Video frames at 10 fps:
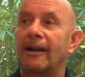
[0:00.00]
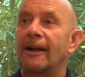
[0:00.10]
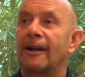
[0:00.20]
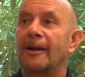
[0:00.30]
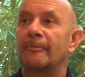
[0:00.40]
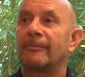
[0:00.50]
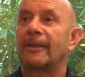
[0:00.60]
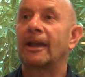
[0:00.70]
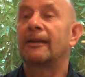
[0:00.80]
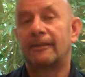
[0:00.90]

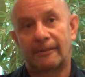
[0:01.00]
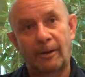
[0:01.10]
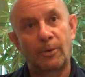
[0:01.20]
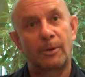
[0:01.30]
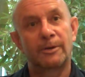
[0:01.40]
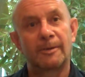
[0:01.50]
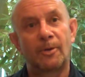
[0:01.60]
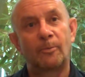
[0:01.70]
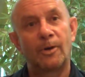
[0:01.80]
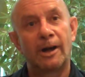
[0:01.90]
and I work with them
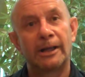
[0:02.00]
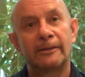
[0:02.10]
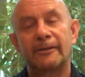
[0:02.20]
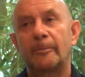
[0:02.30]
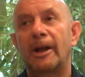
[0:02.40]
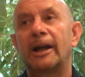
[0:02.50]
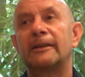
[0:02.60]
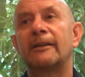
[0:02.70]
on Wild, but